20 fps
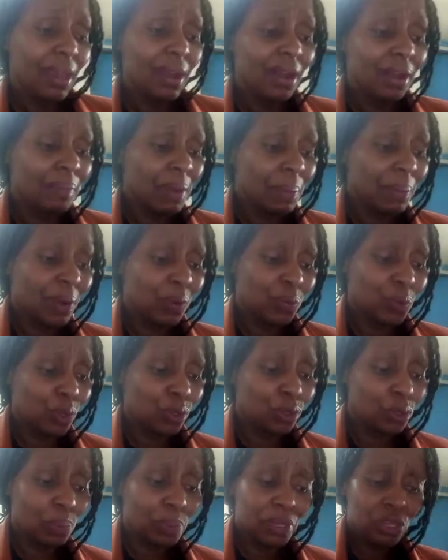Remember, we
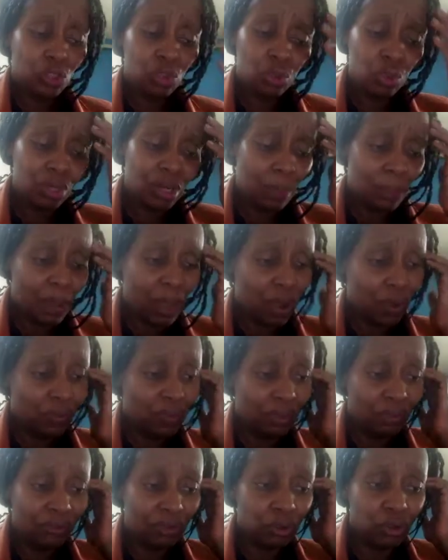also mentioned about
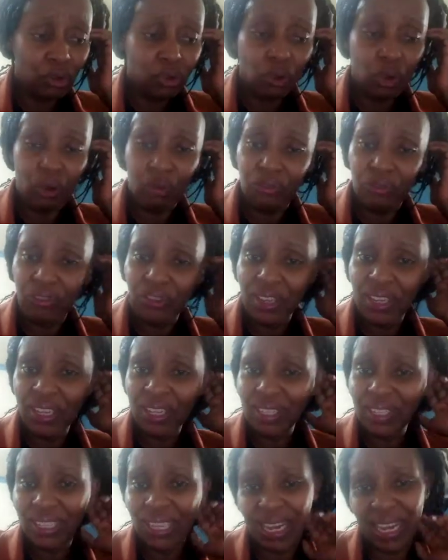the front
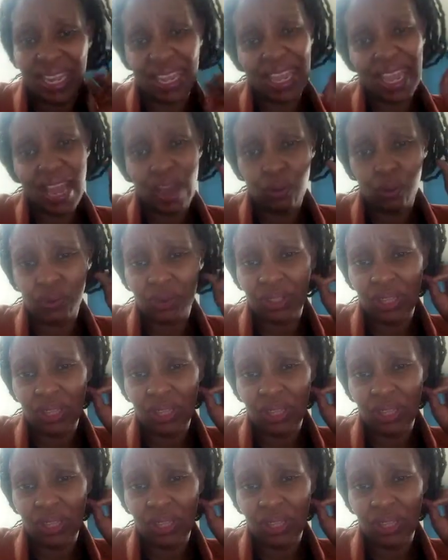office layout.